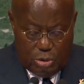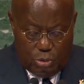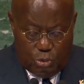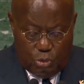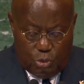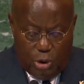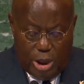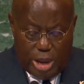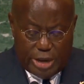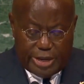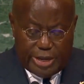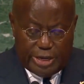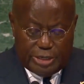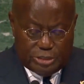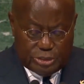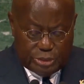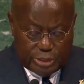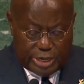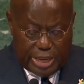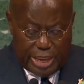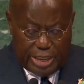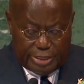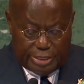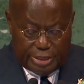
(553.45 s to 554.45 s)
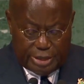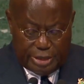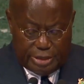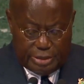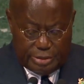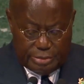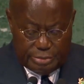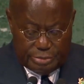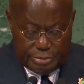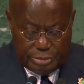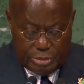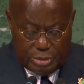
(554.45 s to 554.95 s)
Working together,
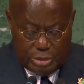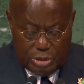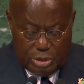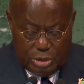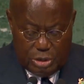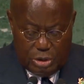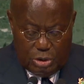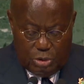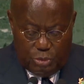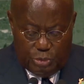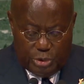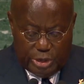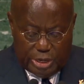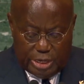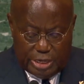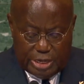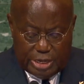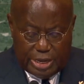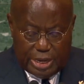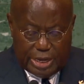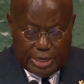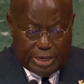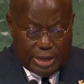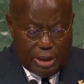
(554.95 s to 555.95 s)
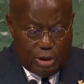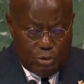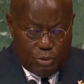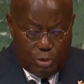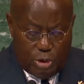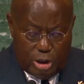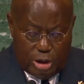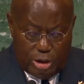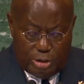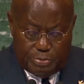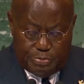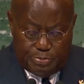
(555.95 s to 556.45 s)
we can get our
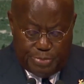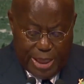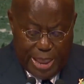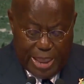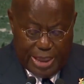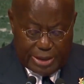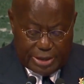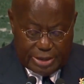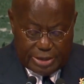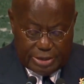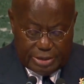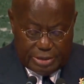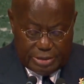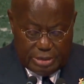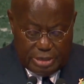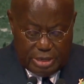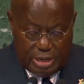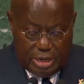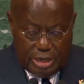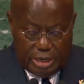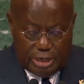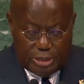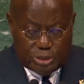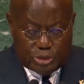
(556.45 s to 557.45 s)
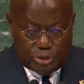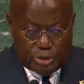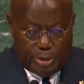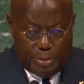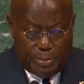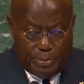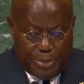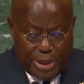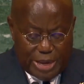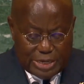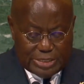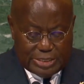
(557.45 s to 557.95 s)
world back into a
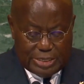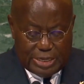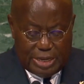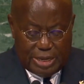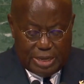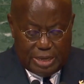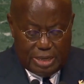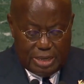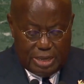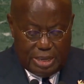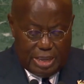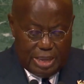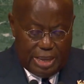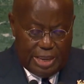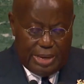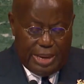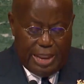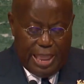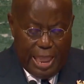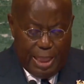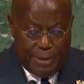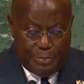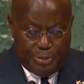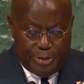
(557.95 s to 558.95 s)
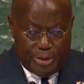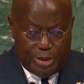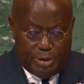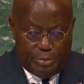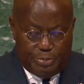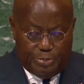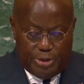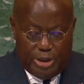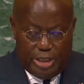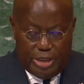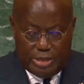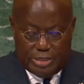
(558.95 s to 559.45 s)
better and happier
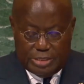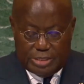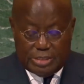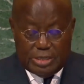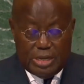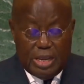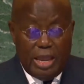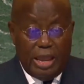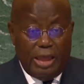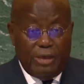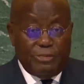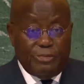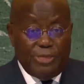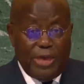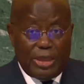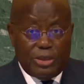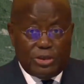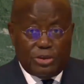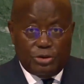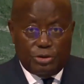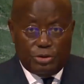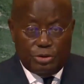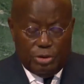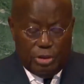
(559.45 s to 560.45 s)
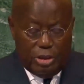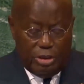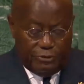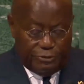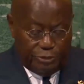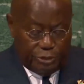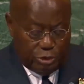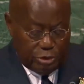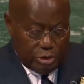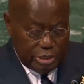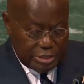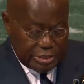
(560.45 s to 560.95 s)
place. I thank you
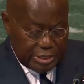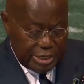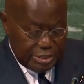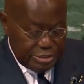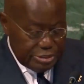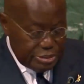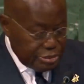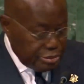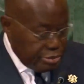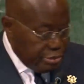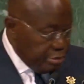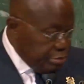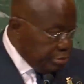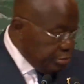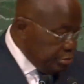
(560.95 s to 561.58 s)
for your attention.